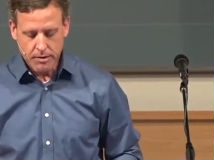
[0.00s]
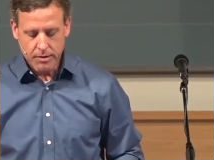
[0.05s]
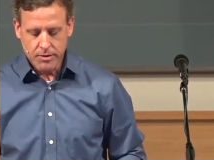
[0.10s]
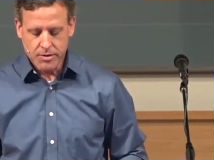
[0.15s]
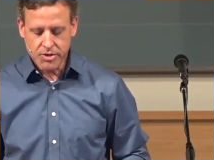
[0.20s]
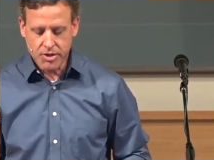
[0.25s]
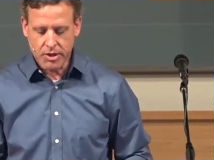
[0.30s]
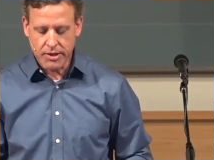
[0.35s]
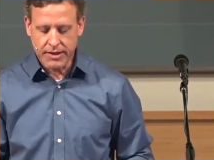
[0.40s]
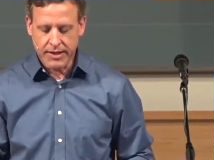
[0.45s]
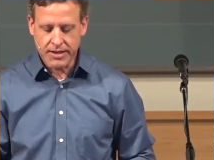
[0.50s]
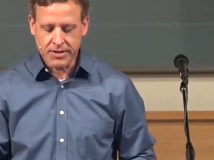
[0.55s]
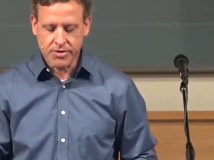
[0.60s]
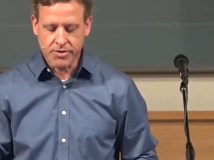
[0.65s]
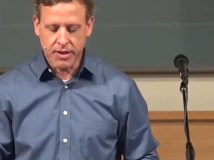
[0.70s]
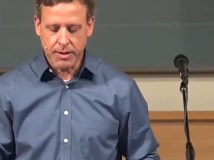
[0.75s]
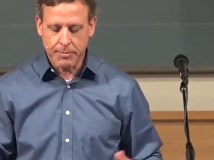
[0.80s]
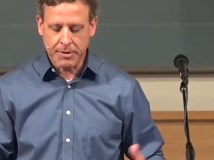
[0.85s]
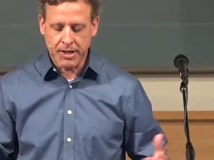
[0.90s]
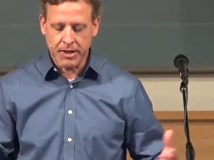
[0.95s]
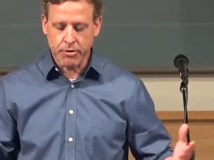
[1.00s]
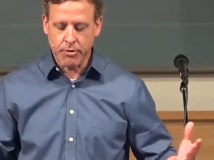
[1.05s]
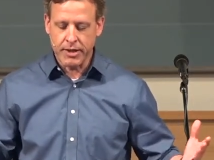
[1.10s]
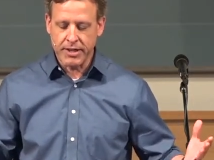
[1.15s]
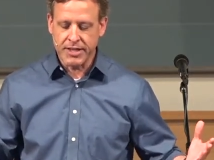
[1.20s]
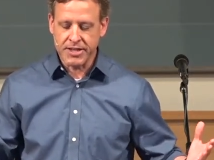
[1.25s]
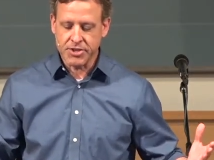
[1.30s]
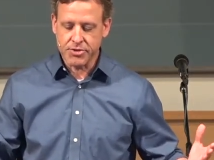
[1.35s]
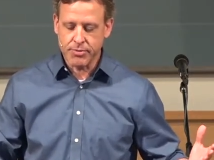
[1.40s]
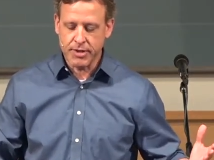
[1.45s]
Saul answered, "I'm in great
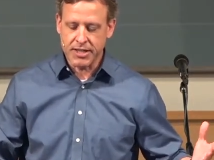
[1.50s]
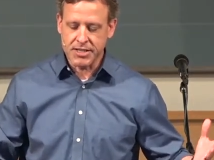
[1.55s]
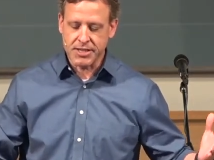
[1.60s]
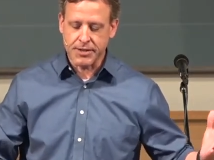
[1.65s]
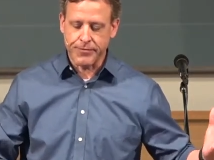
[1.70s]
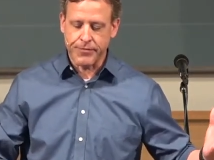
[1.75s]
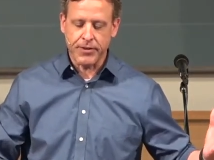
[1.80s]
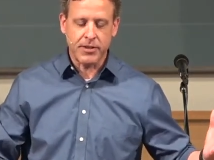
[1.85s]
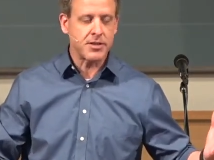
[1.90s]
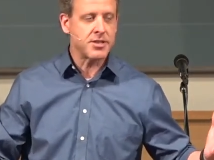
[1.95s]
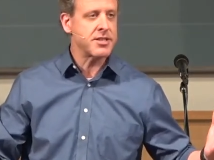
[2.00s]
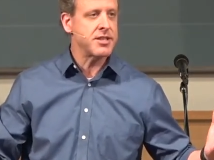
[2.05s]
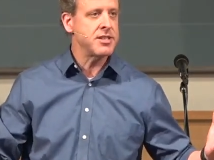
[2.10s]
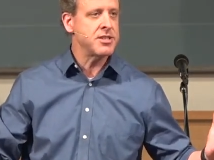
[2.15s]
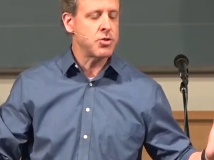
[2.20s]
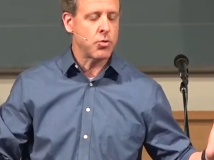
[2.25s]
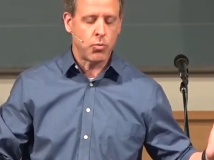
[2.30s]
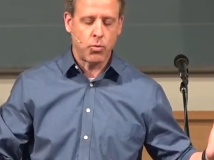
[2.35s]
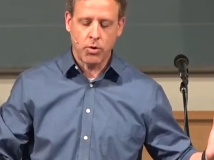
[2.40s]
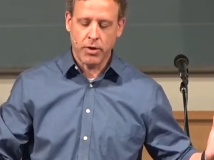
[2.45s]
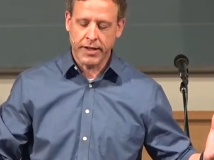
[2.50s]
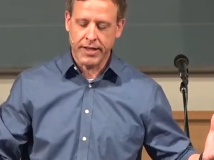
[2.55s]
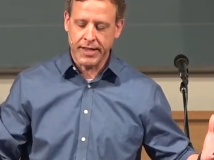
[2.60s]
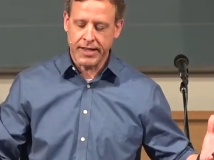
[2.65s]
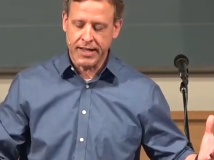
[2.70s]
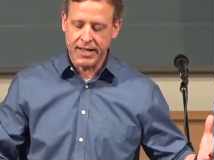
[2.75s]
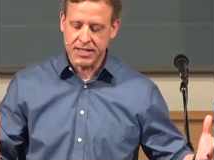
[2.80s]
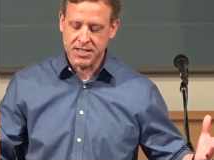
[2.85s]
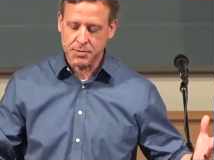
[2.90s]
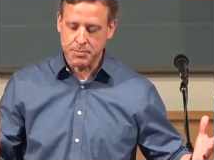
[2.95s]
distress. The Philistines are warring
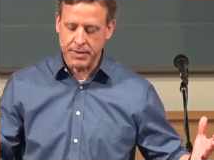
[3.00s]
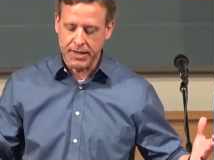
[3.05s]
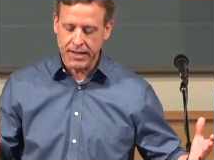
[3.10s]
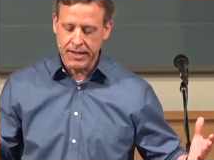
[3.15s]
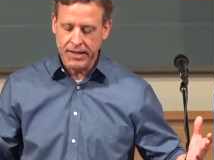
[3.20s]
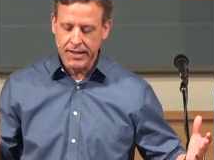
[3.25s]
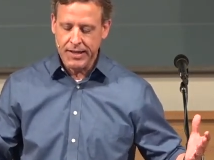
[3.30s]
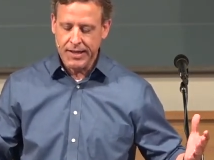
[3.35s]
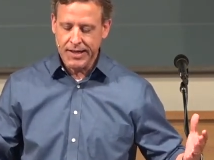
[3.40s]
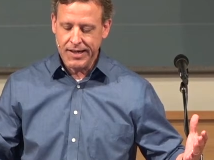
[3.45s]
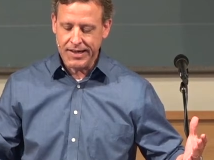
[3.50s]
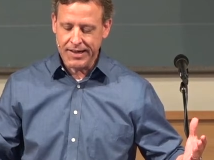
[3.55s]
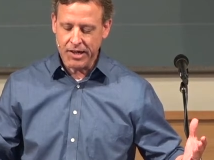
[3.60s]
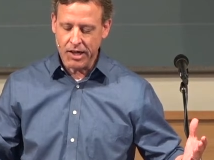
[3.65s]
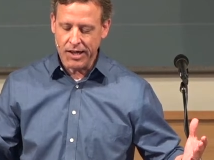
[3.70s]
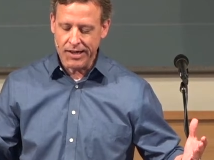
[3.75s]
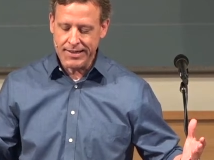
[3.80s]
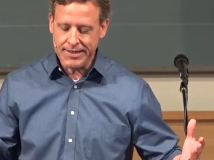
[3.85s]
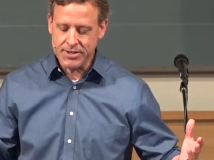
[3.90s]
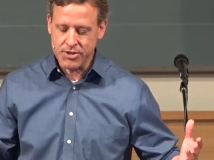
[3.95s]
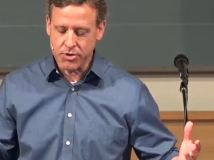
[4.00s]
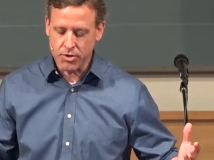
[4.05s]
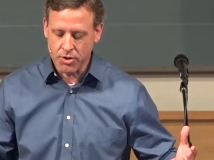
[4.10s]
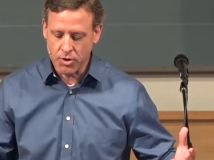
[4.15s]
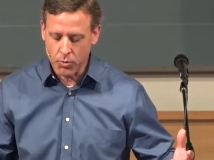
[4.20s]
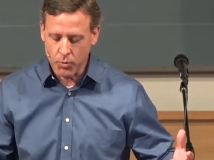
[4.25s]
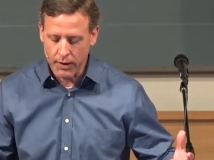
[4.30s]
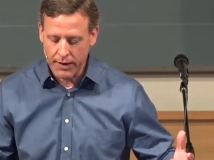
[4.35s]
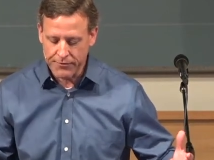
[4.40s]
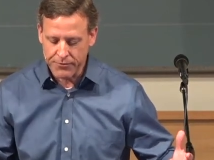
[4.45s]
against me, and God has turned
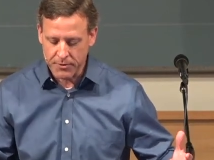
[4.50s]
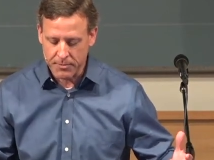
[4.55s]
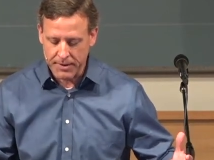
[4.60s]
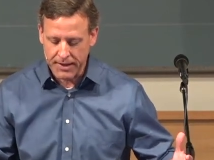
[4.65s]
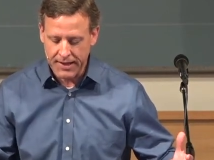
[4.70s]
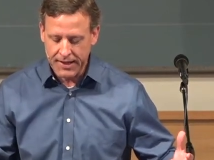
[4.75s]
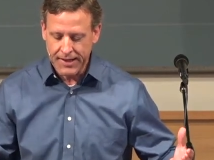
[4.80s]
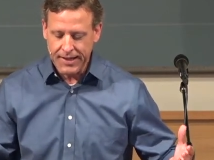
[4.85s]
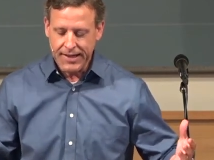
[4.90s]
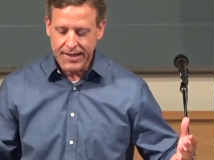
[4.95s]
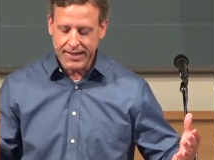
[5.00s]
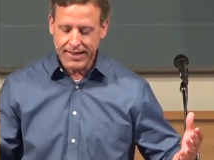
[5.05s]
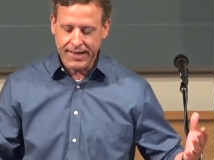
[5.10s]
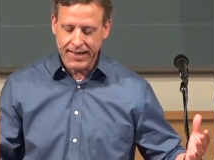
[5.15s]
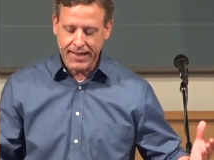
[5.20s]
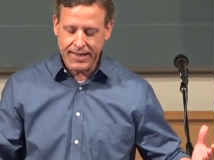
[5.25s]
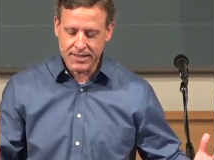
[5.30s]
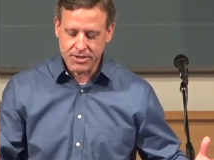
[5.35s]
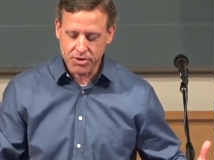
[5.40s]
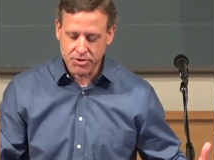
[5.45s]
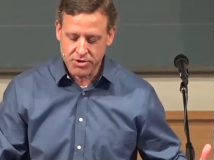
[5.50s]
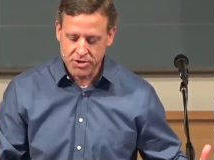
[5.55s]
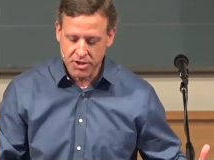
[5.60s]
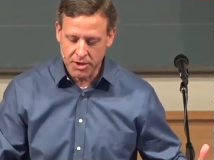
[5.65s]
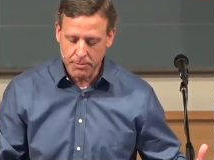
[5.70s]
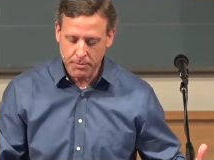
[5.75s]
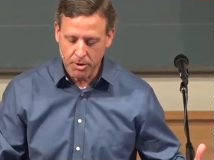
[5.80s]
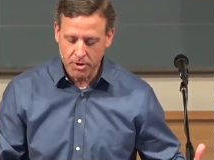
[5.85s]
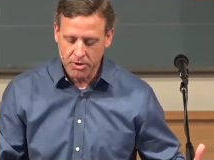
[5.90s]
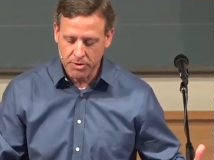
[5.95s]
away from me, and he answers
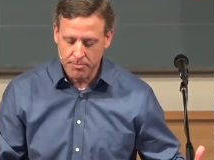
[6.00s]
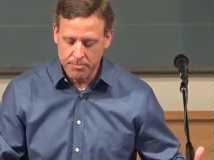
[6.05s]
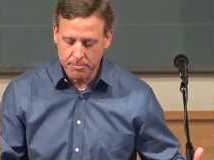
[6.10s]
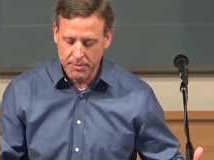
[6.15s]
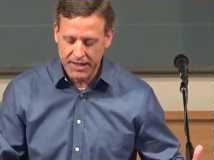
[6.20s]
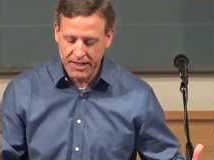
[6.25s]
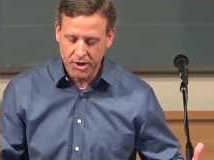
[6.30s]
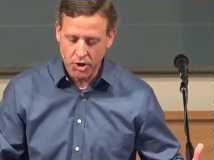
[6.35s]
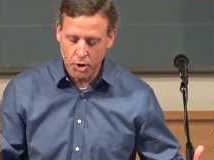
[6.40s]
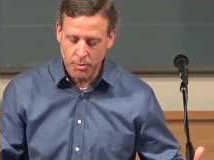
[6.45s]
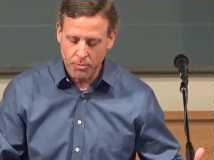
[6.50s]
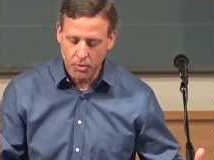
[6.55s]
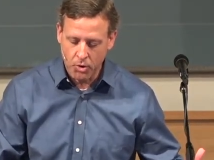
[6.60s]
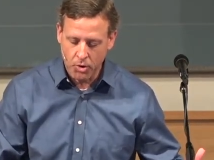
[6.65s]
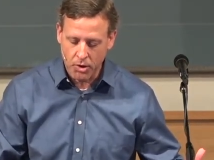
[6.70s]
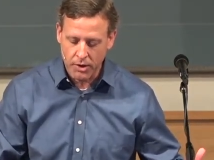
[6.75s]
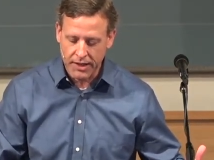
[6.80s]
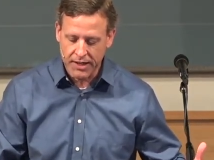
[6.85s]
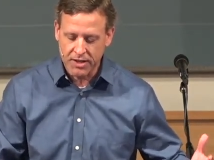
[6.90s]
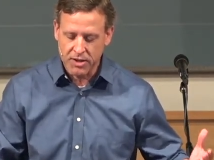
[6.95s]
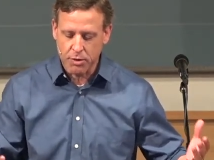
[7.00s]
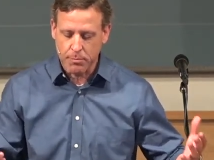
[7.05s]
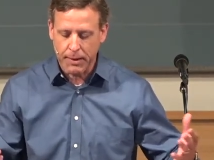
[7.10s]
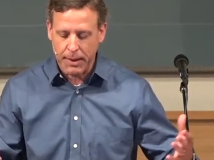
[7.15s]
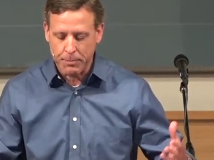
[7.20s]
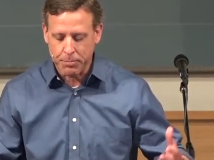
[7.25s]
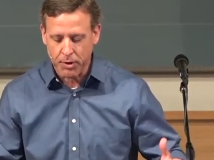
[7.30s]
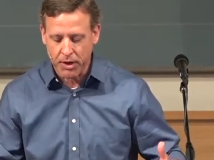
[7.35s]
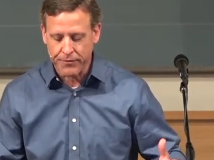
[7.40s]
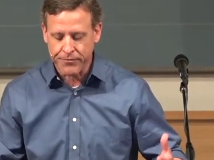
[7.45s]
me no more, either by
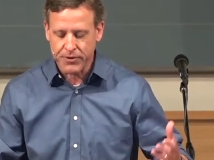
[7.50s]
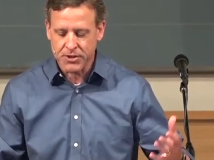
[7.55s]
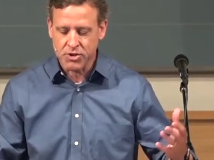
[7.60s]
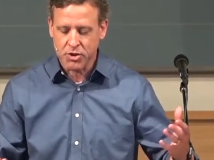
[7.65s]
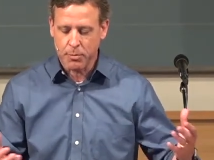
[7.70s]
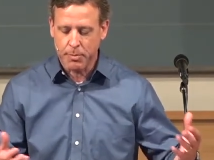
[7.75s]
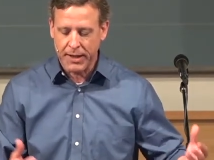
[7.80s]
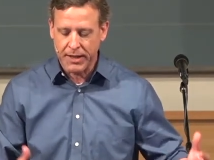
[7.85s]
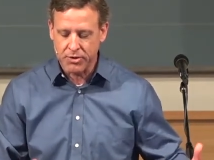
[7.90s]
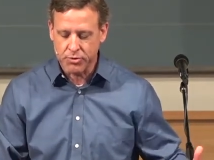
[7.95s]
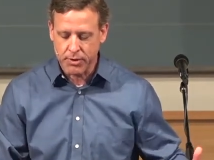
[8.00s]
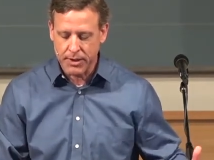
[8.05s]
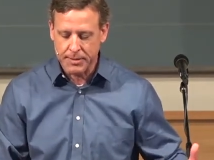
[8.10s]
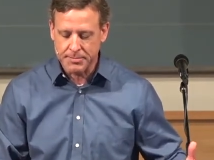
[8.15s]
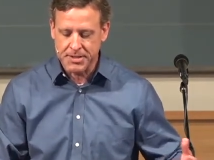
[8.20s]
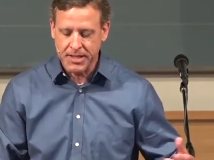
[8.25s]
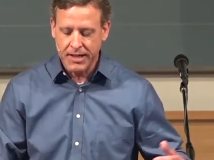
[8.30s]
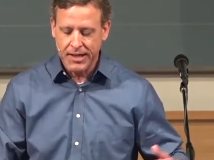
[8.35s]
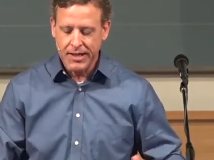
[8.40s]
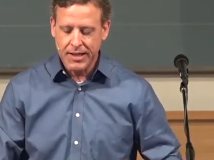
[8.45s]
prophets or by dreams.